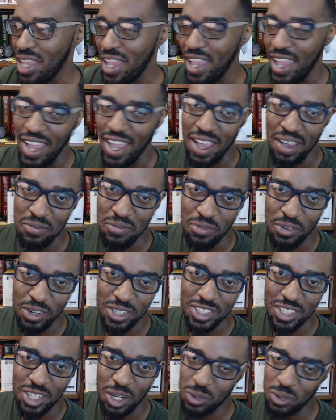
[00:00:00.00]
at
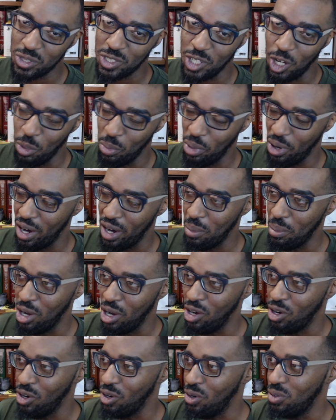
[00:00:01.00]
Frisco Stonebriar
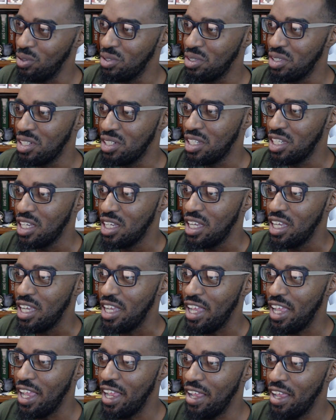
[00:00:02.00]
Mall.
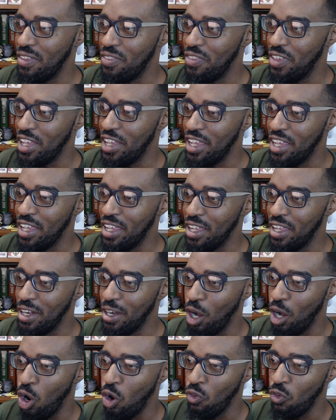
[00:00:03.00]
And then
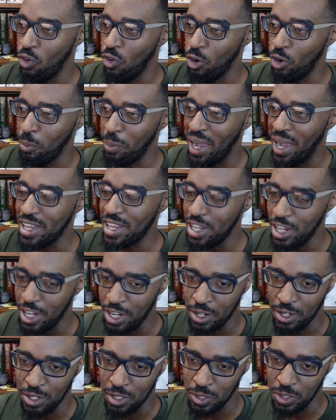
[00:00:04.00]
over my
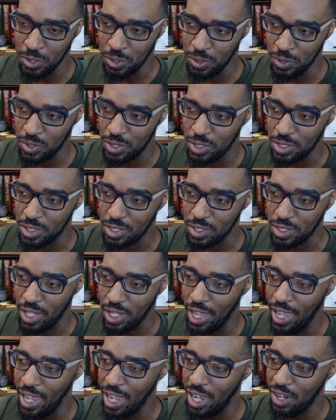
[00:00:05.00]
years,
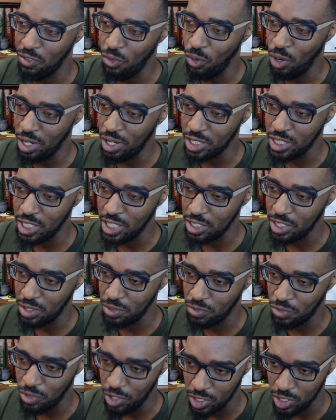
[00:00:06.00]
I've worked at the
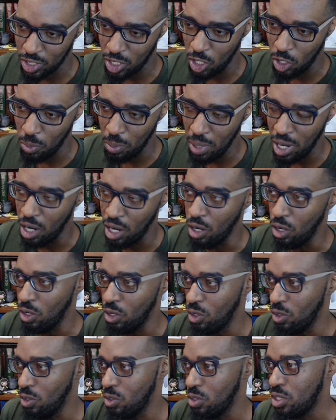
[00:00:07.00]
Frisco
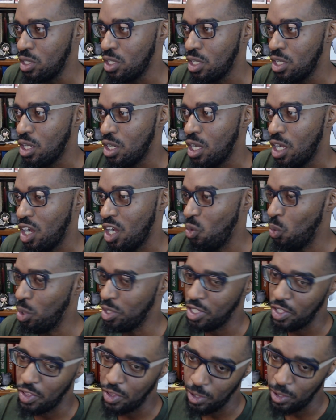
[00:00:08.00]
Mall. I worked
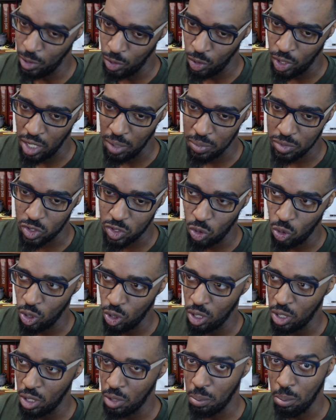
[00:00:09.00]
at the Little Am
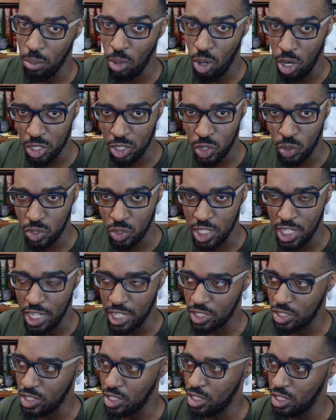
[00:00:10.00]
store, Marshall,
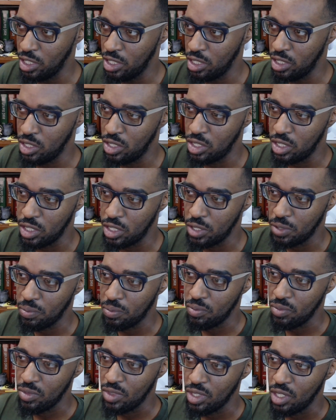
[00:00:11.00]
Texas.
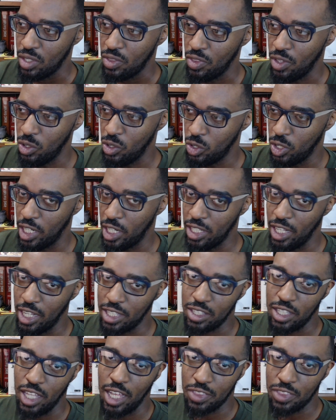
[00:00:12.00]
Those are like like
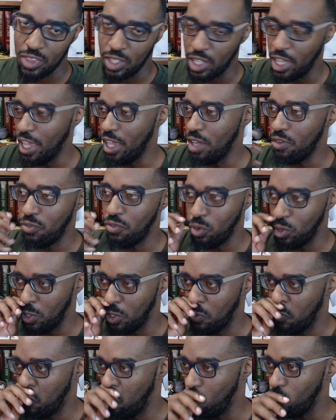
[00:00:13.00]
like the handful of
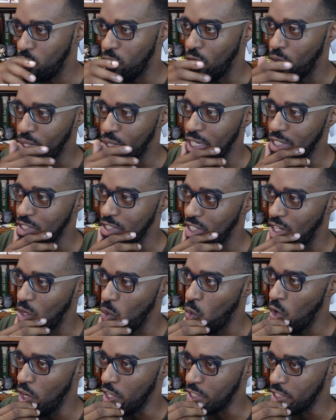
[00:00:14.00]
locations I
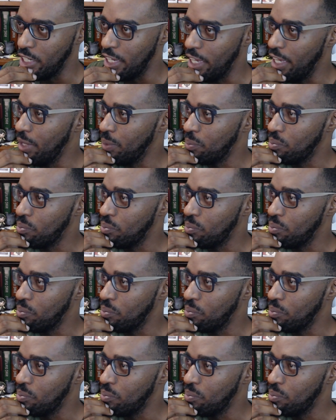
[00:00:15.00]
worked at